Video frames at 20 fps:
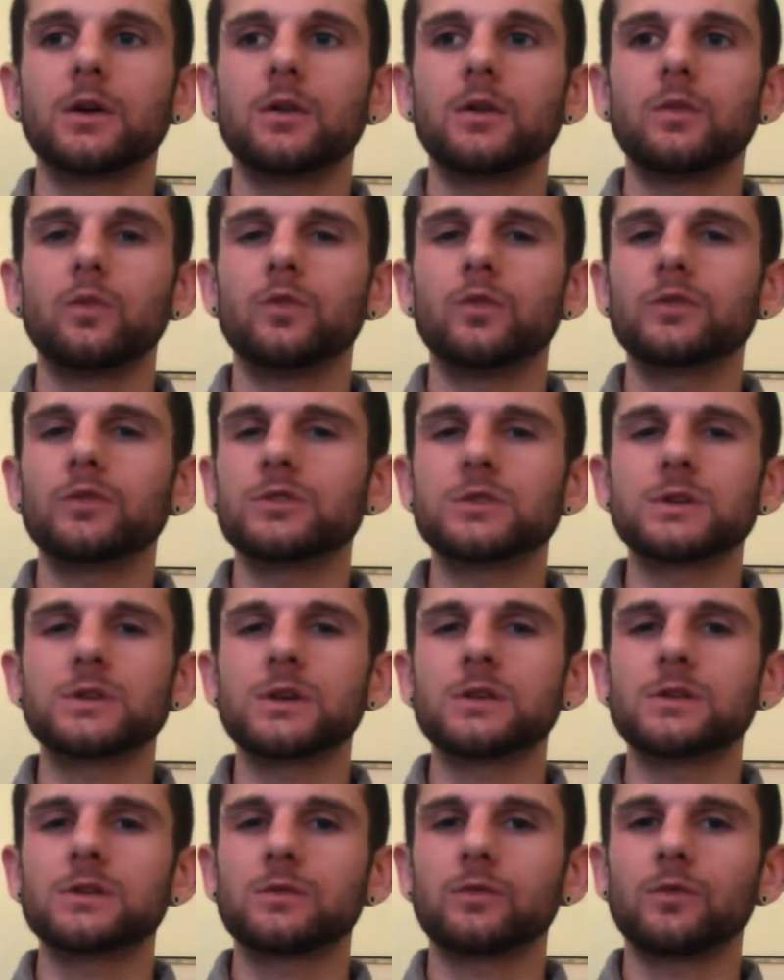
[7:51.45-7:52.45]
which
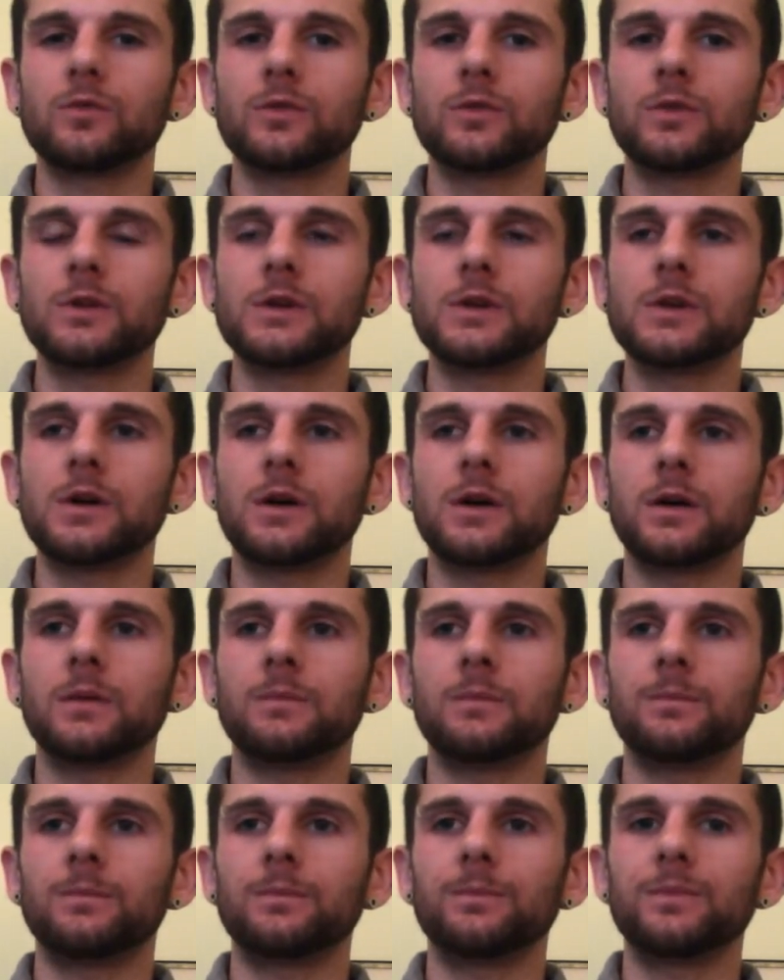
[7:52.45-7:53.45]
isn't really
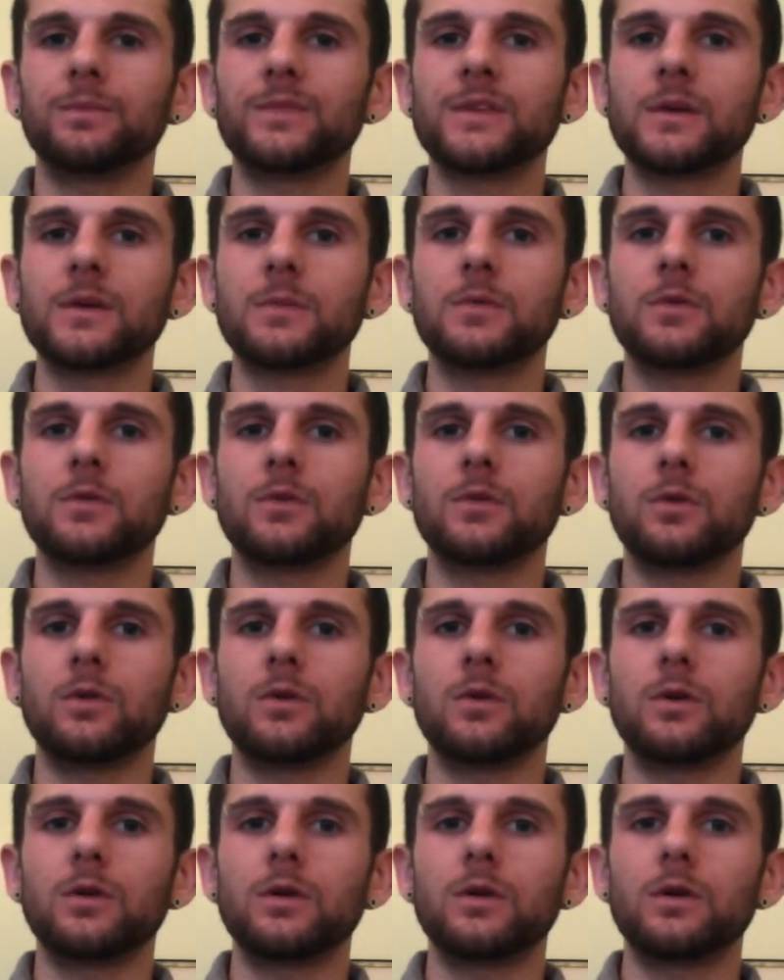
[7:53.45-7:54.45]

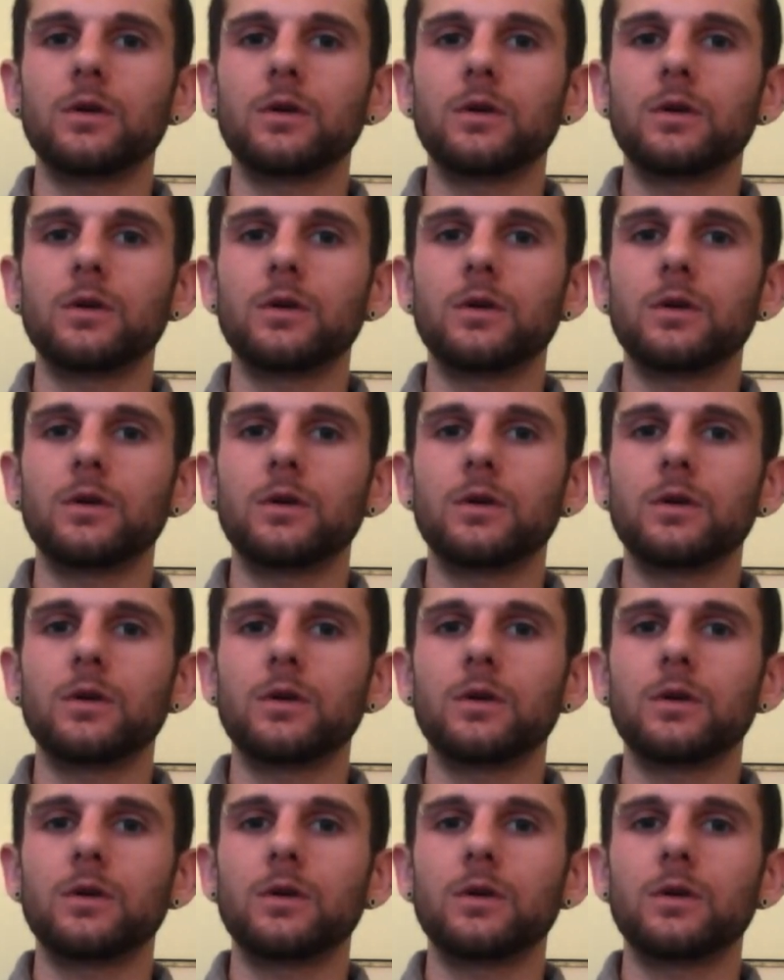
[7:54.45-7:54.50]
typical,